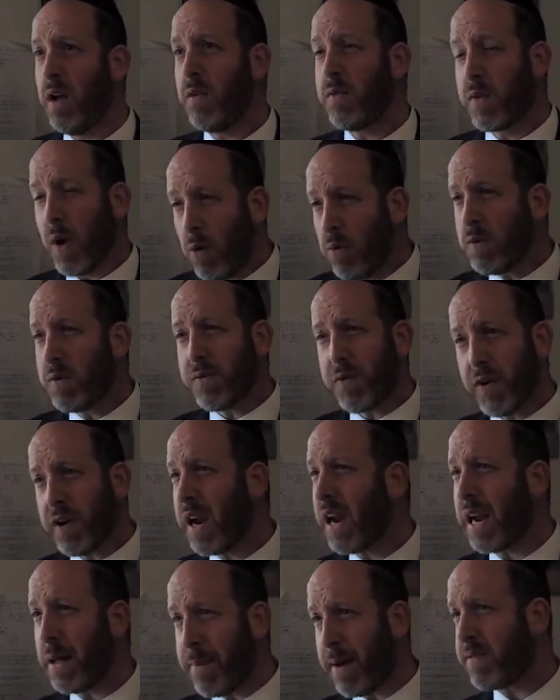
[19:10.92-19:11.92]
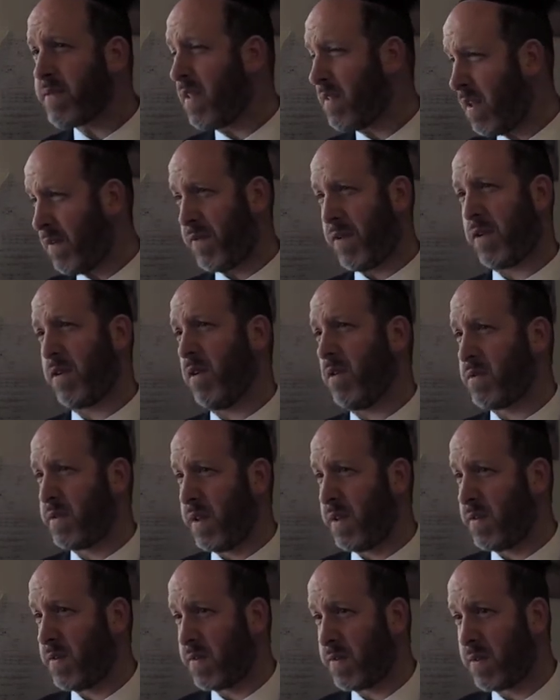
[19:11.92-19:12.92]
Don't forget about the
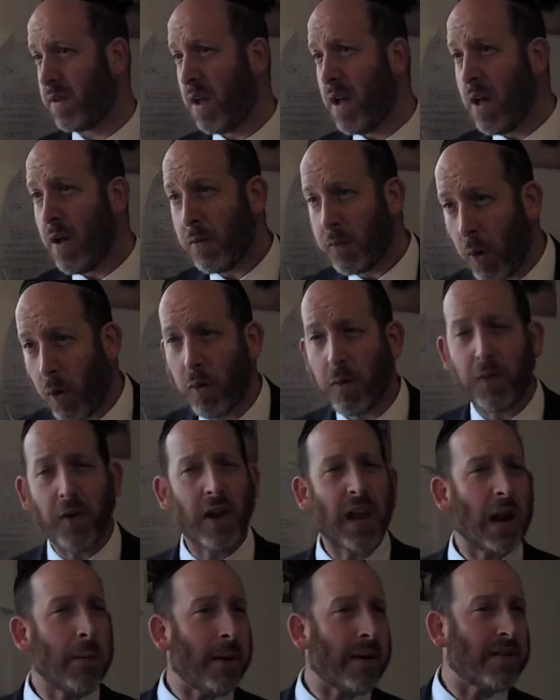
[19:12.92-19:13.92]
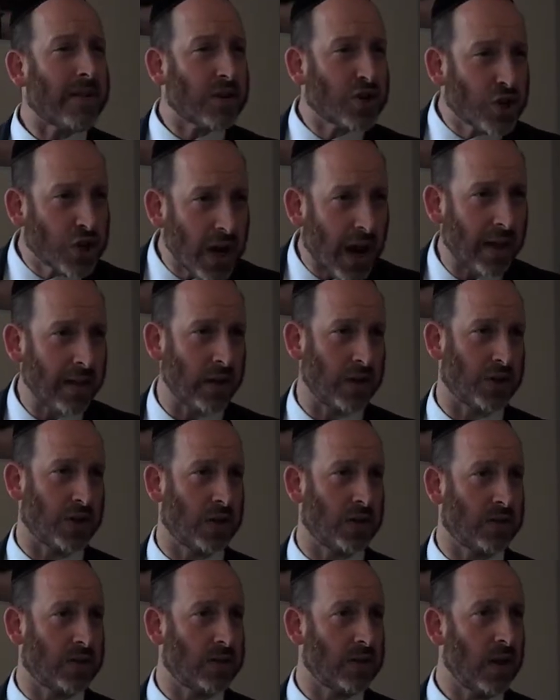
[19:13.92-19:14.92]
difficulties. Don't forget about the
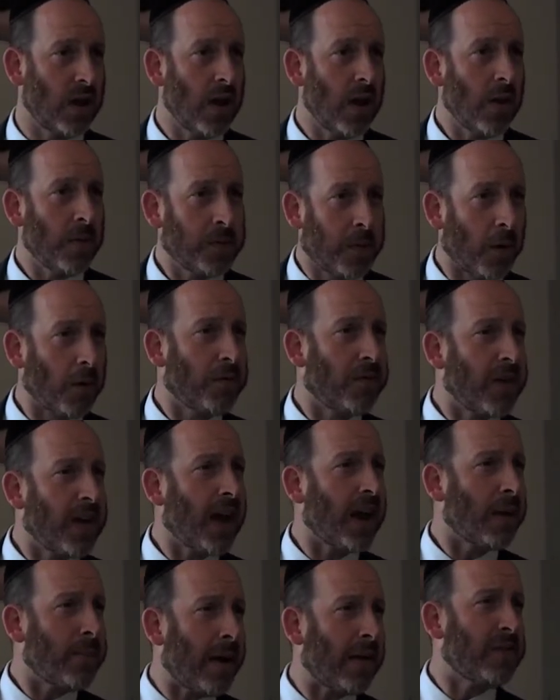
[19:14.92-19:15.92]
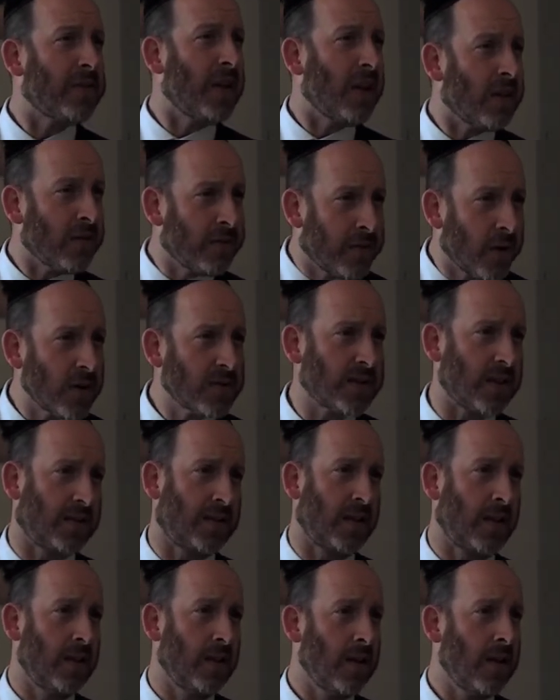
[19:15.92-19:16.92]
challenges. Don't forget about the
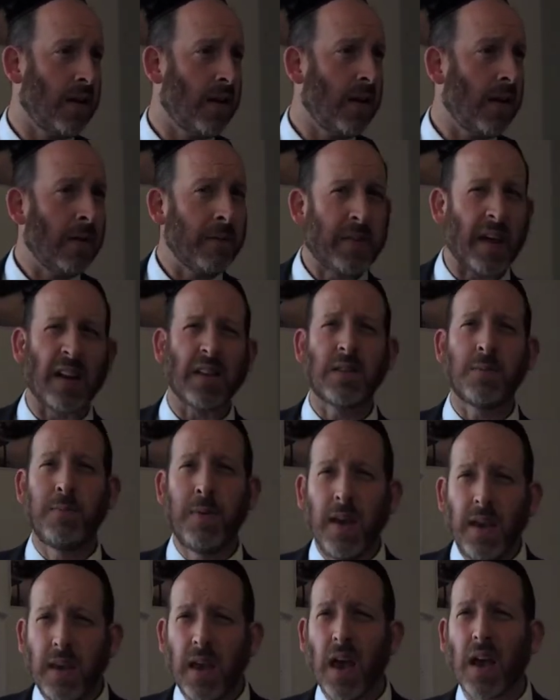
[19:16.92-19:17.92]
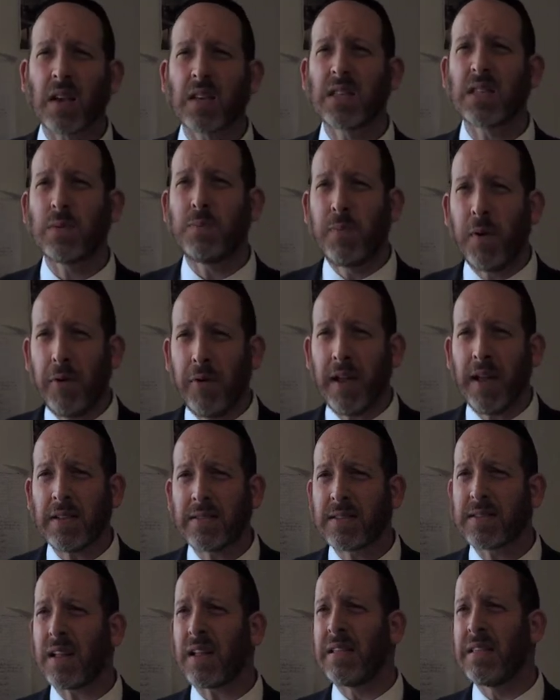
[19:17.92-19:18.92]
adversity that is being
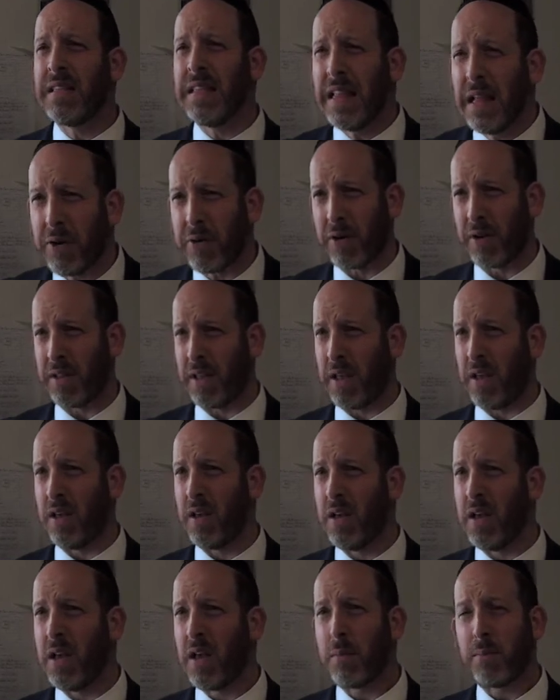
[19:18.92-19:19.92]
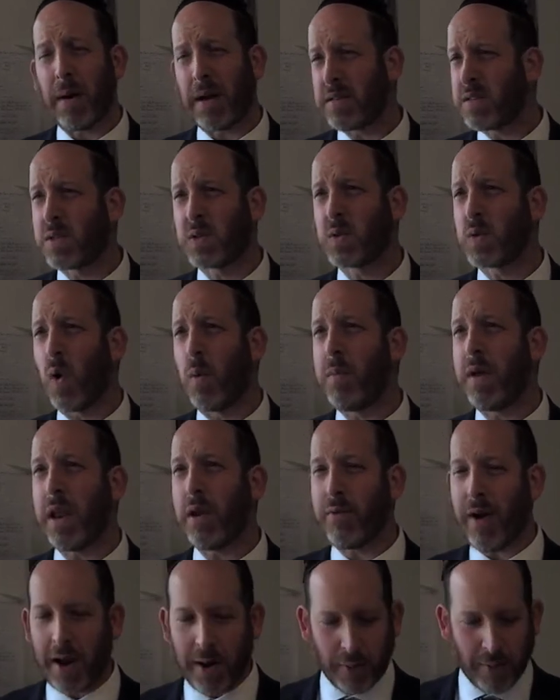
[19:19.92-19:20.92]
experienced literally by so many
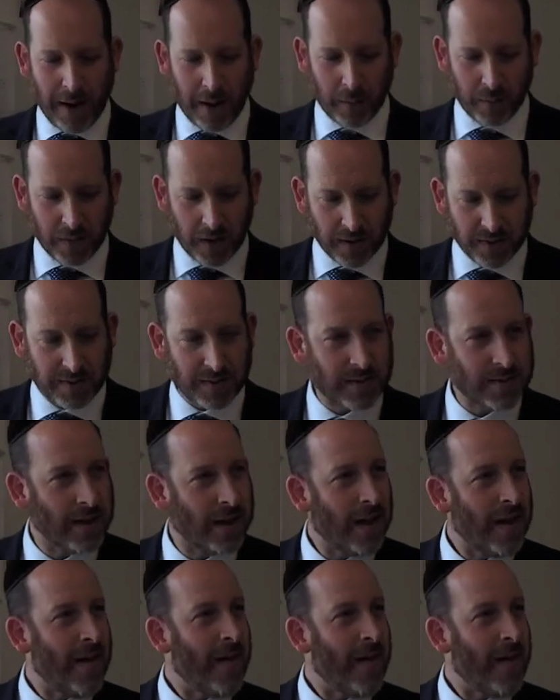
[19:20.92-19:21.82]
right around us.